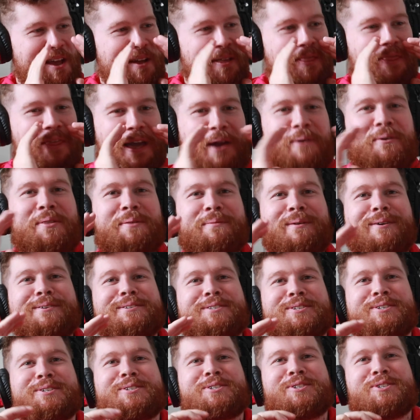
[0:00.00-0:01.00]
They were the most
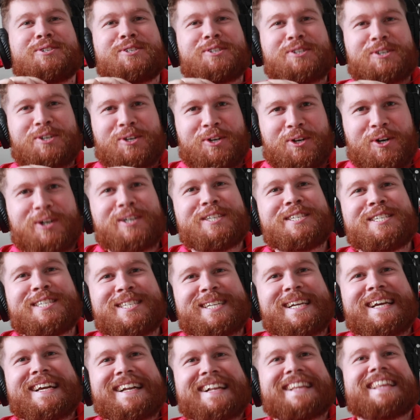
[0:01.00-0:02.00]

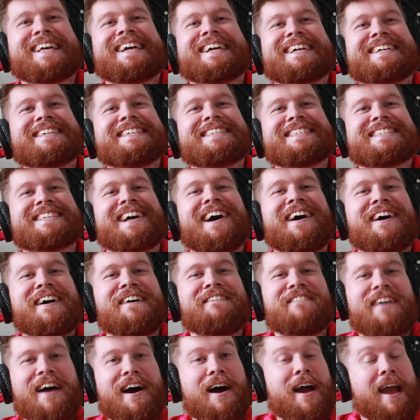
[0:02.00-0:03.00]
disgusting things. I,
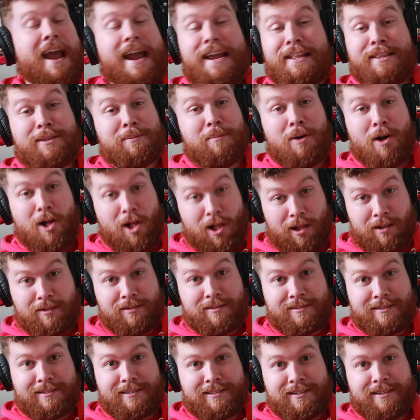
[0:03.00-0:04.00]
I ate them all.
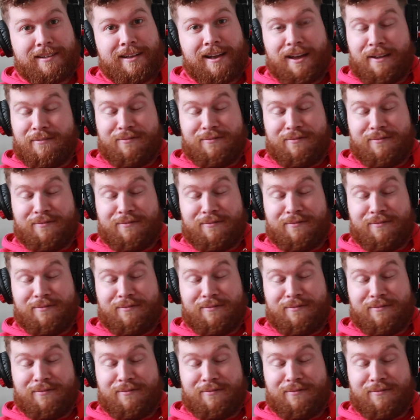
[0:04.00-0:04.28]
I